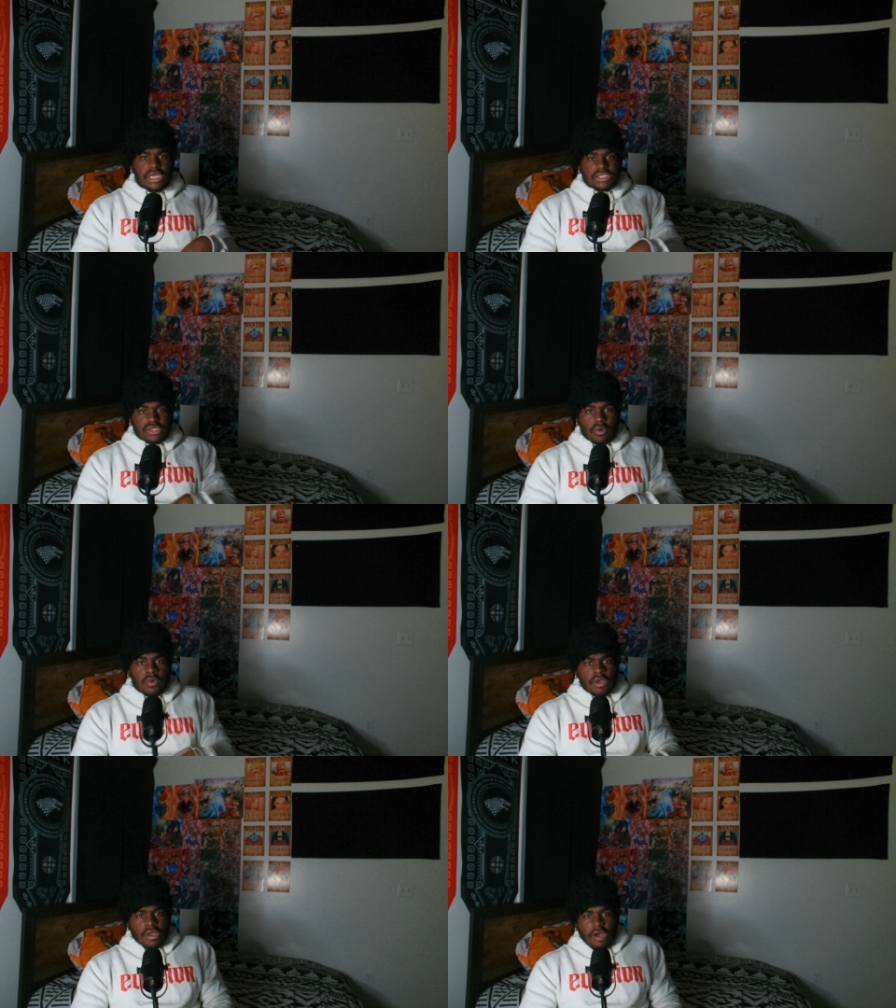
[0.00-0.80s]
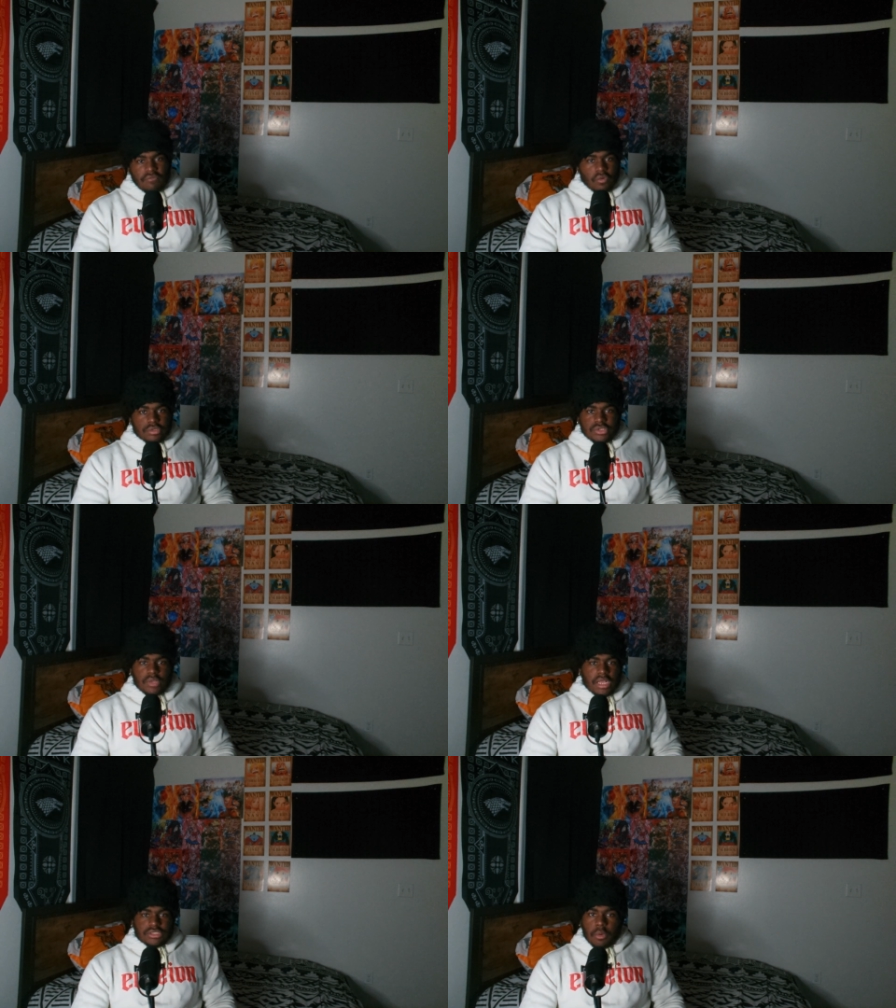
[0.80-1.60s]
So, of course, you
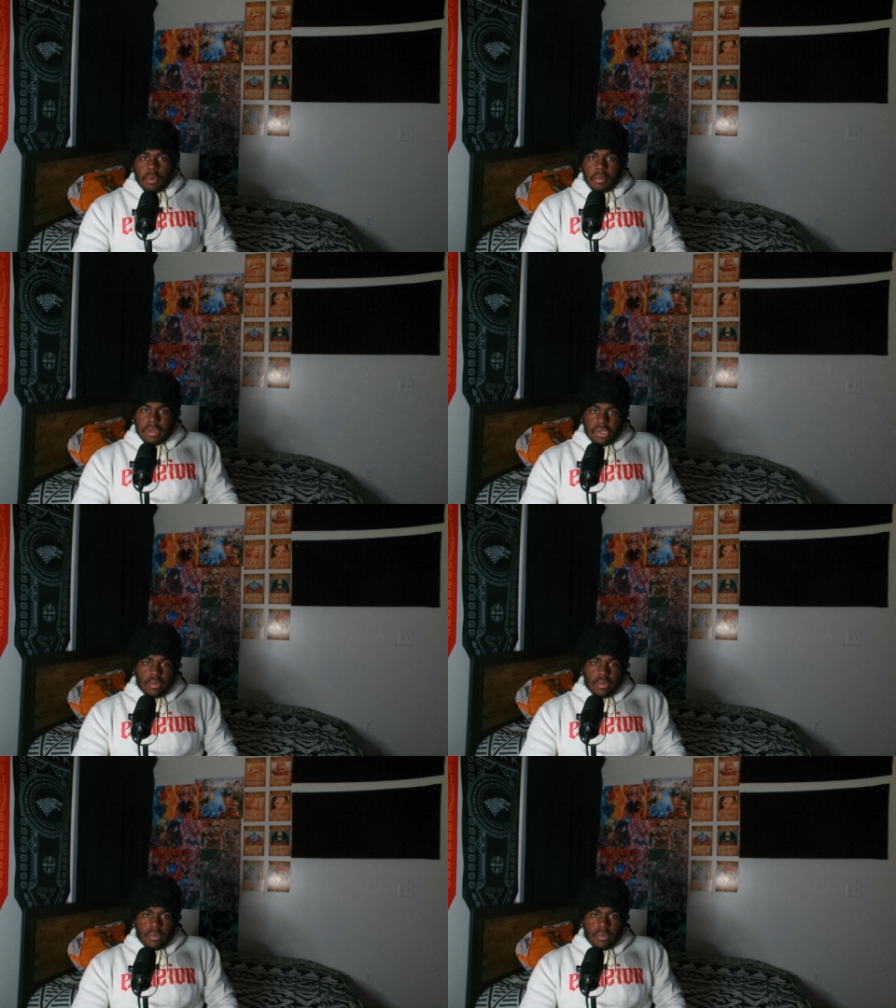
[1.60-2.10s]
guys know what we do